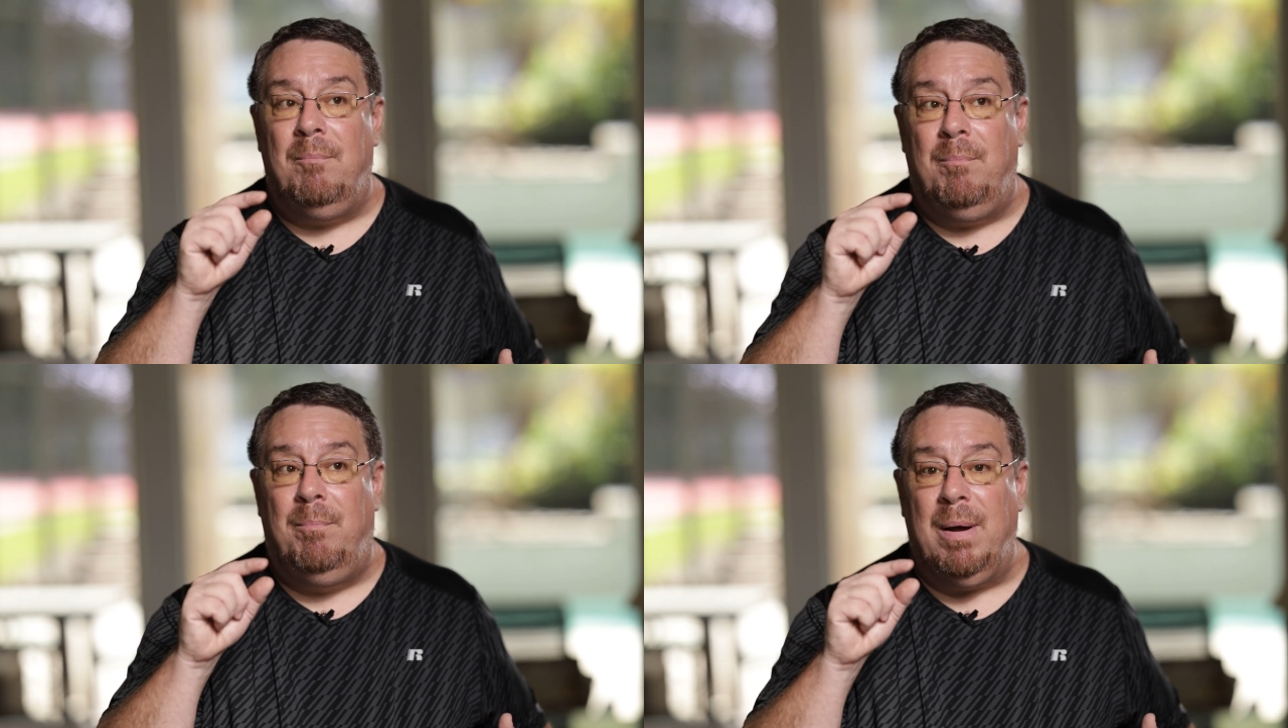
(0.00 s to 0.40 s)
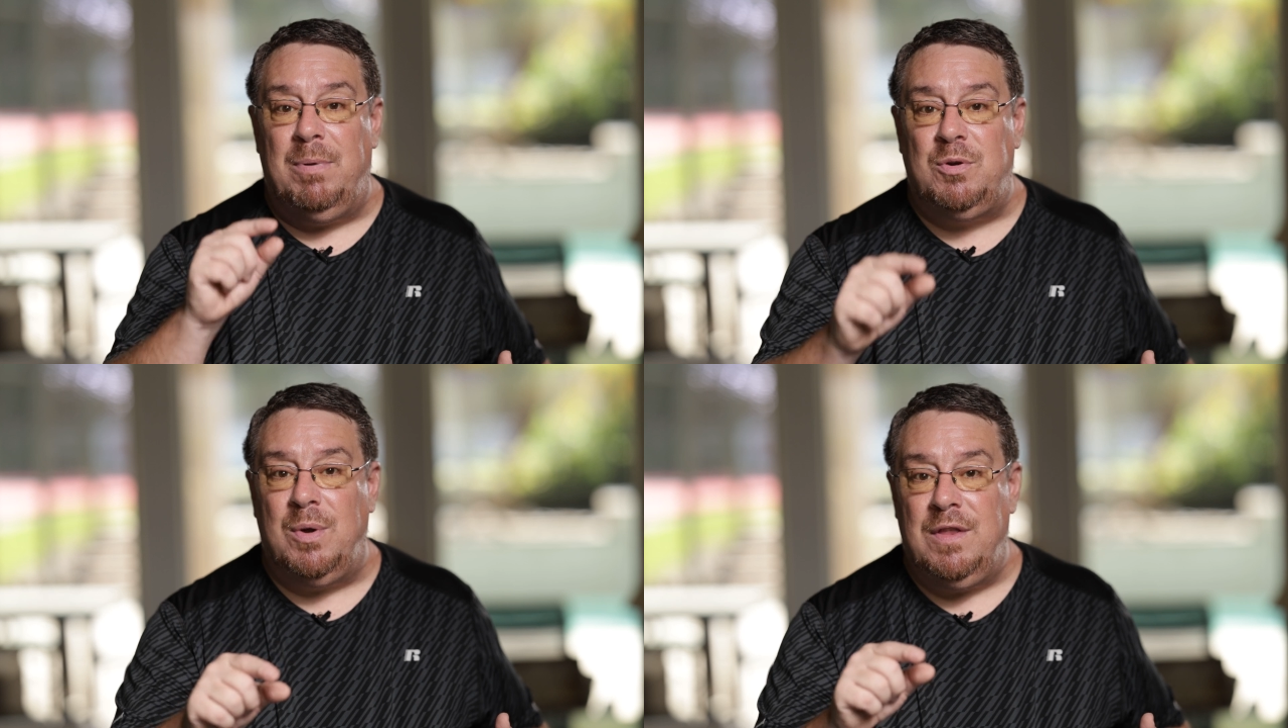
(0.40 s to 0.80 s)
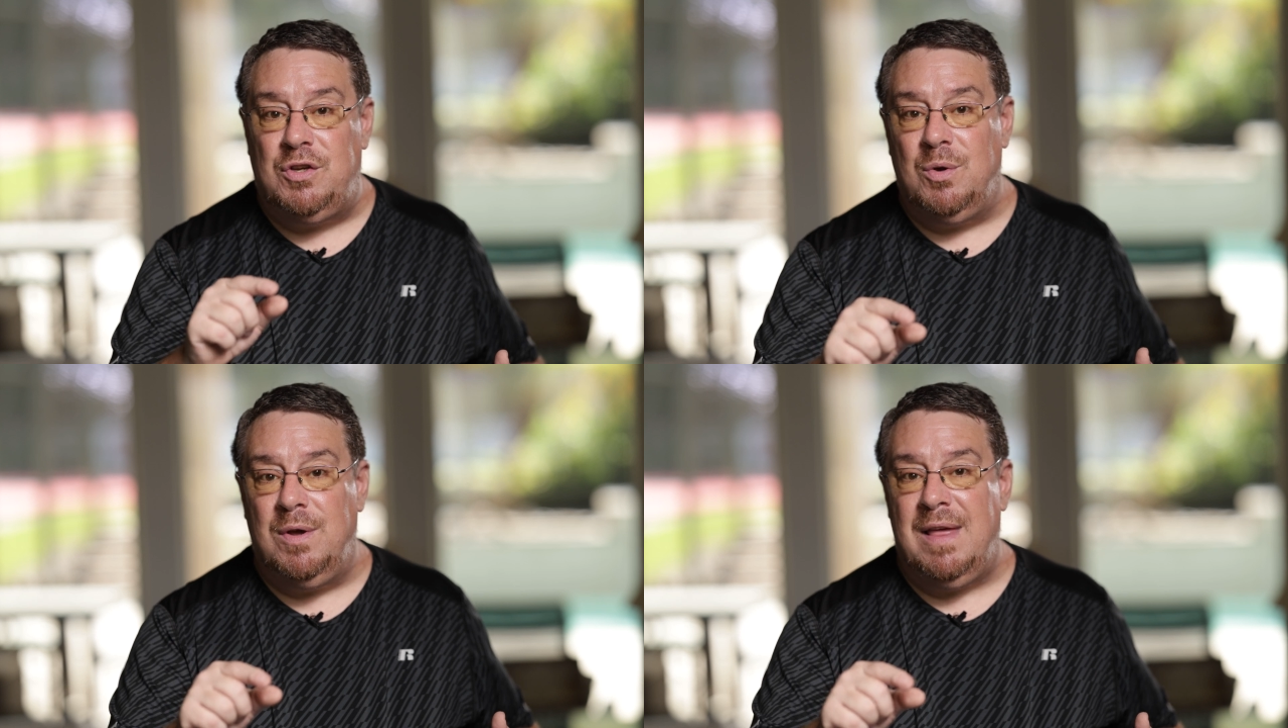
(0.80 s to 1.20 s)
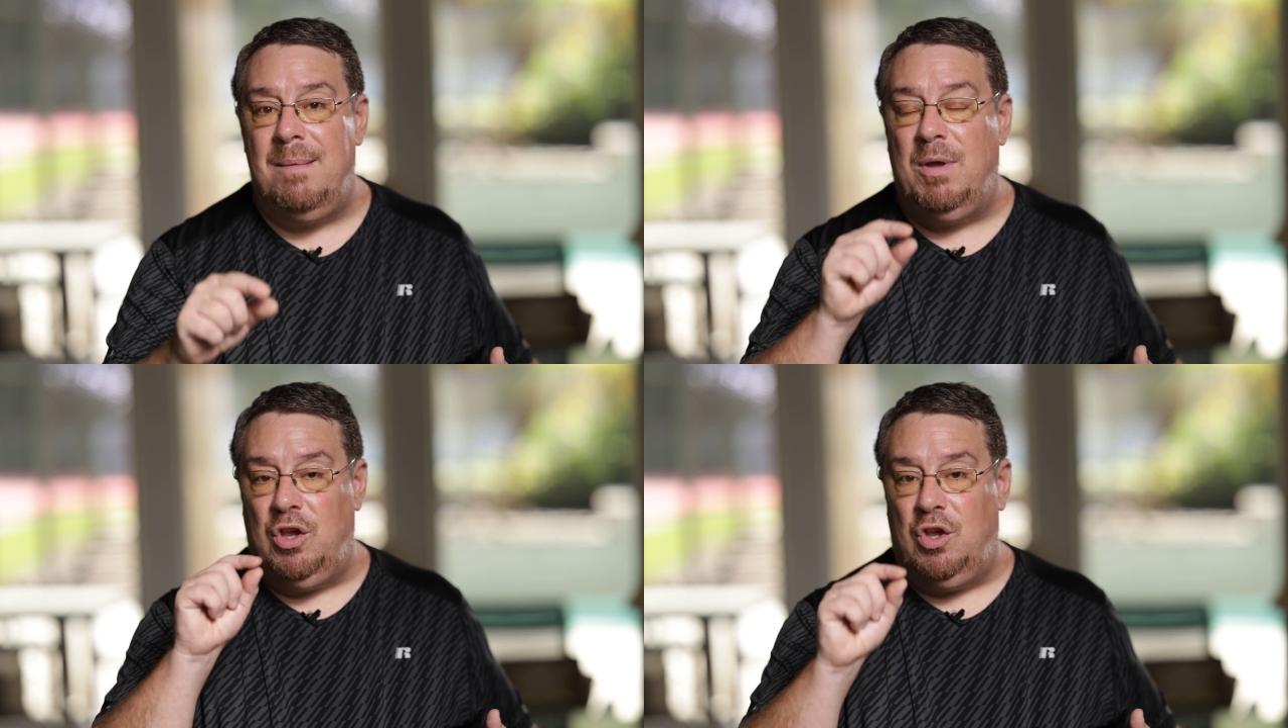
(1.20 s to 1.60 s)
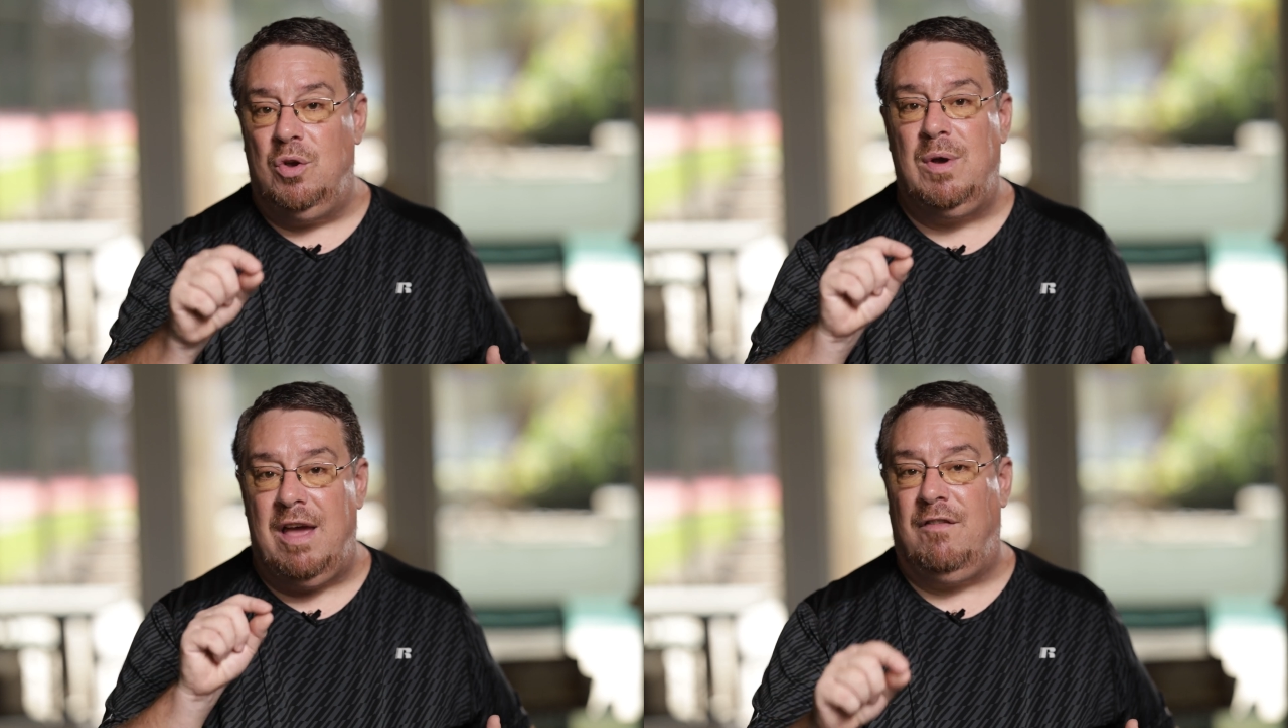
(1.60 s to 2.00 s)
But between the two of them,
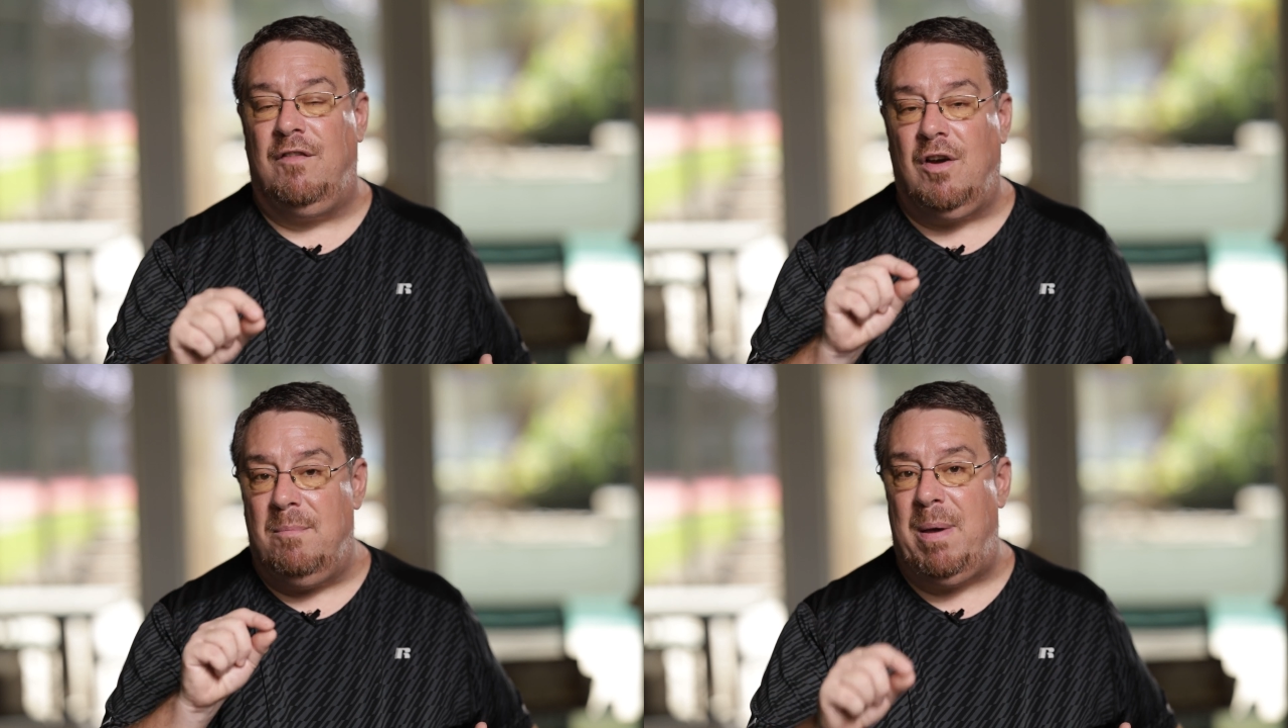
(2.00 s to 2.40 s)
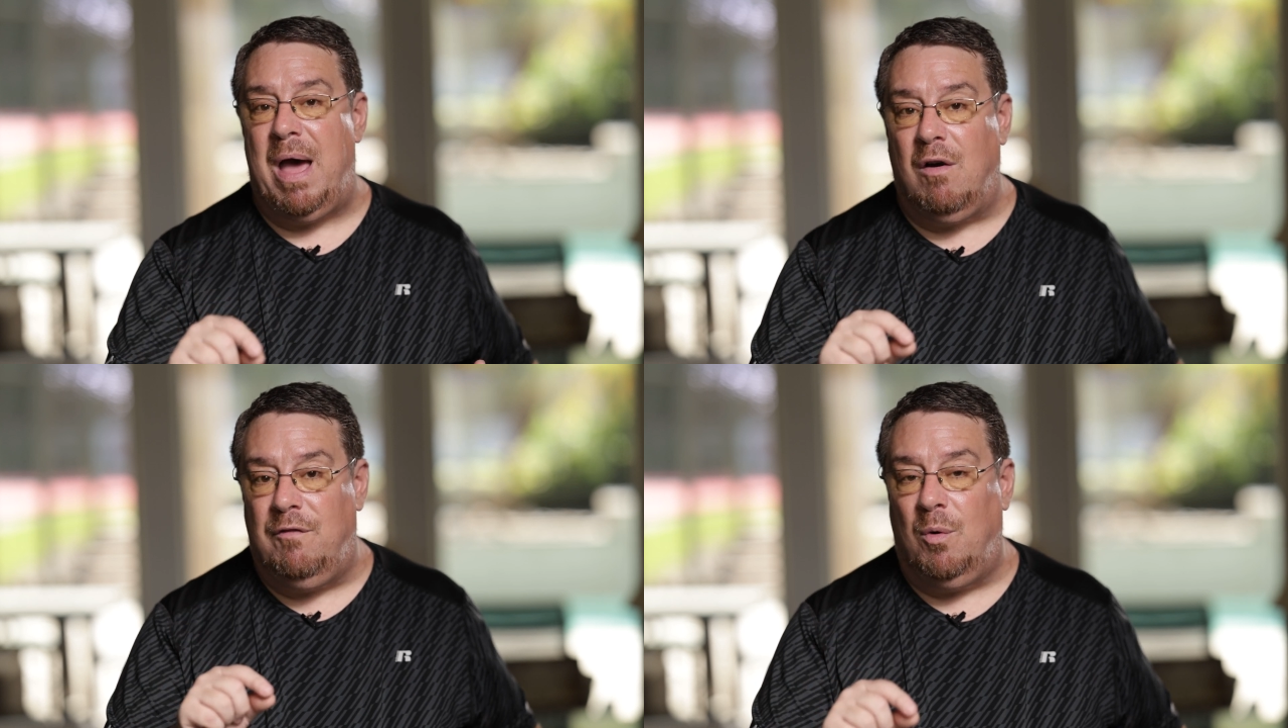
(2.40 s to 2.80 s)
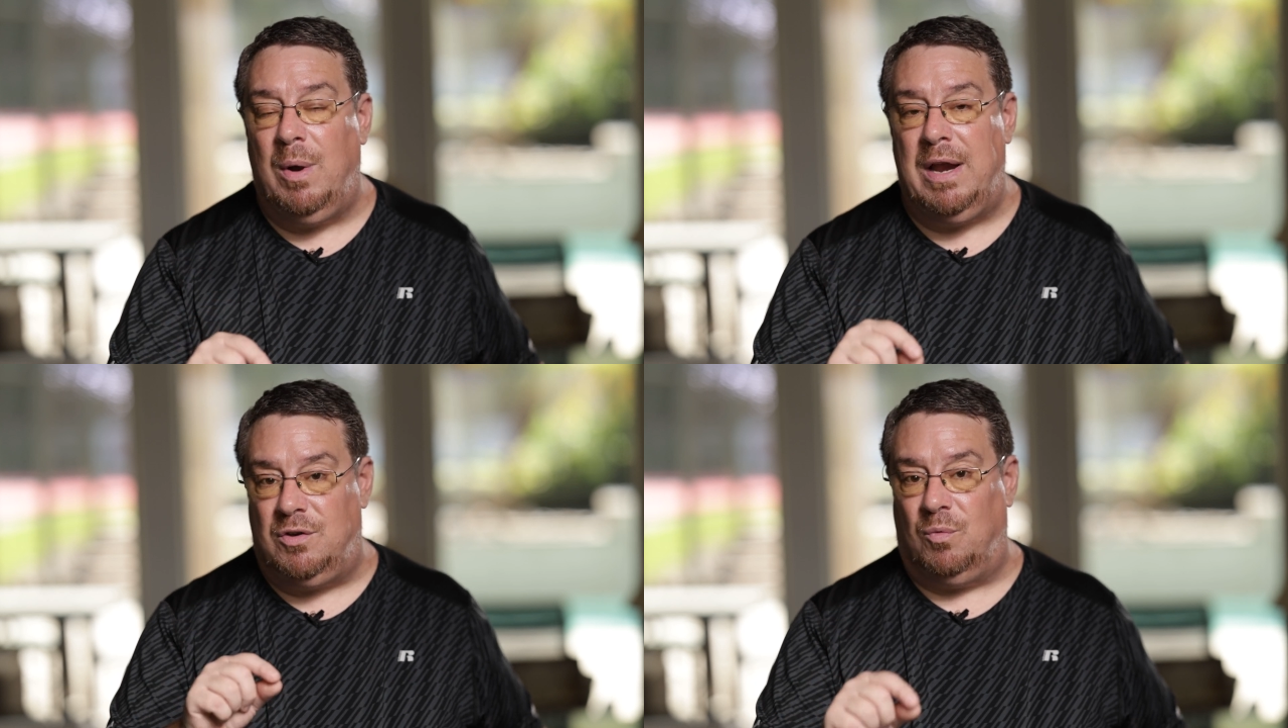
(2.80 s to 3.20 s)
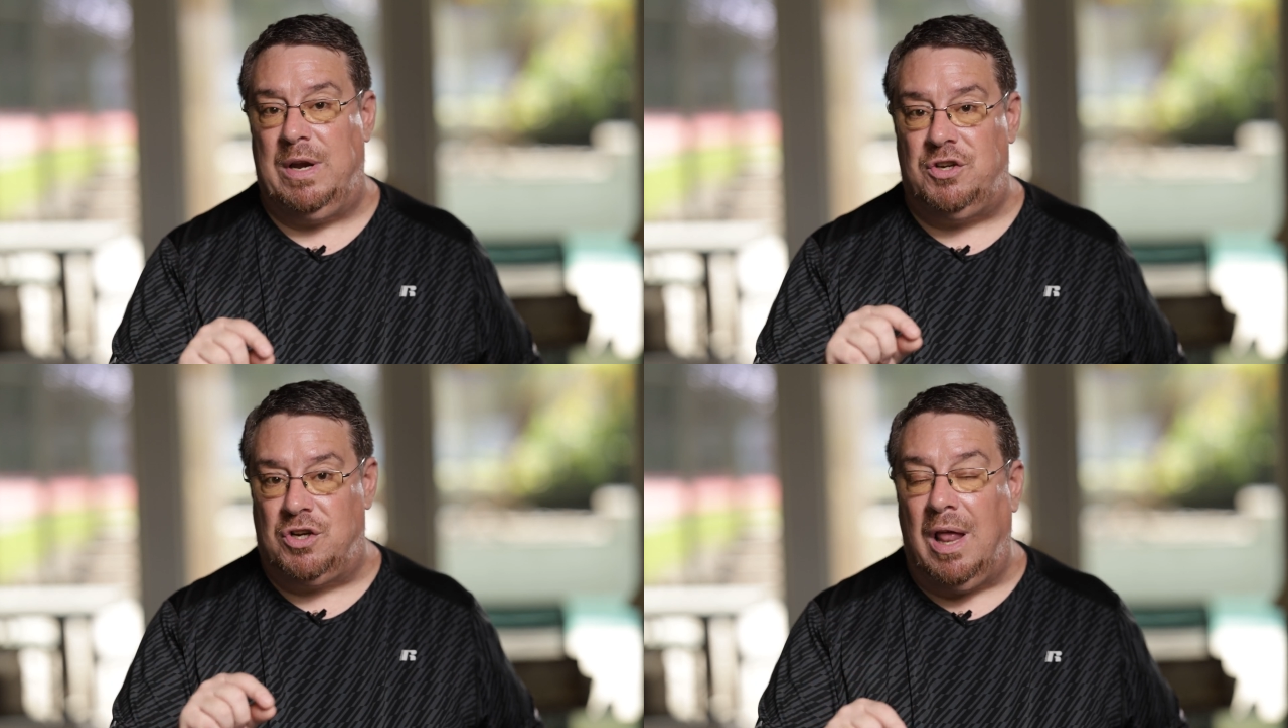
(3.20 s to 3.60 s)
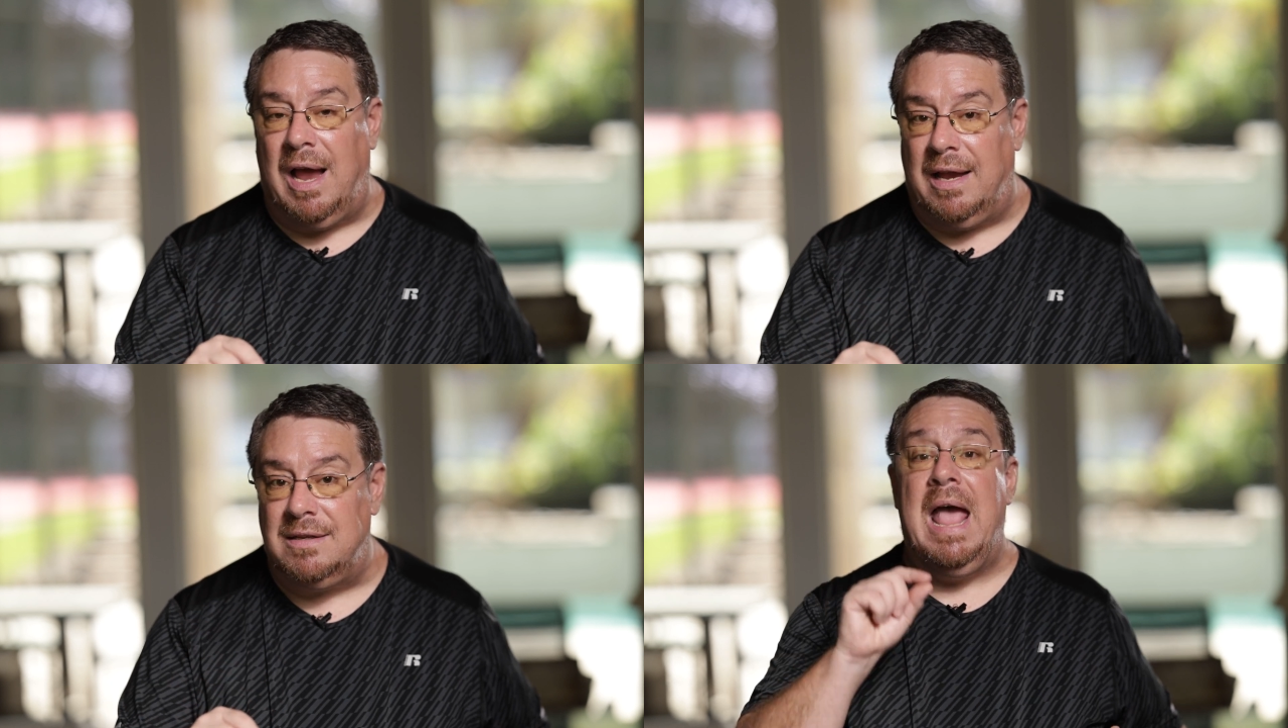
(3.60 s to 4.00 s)
you have a very powerful way to reach
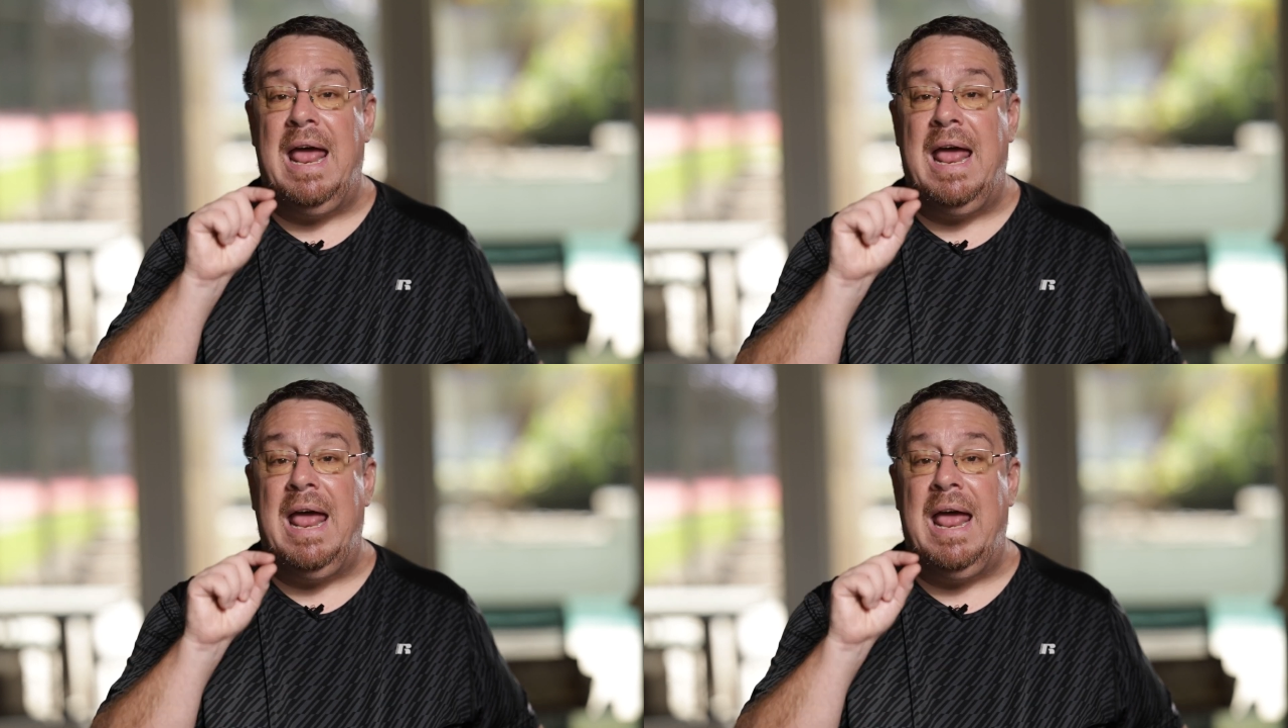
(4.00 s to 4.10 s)
clients.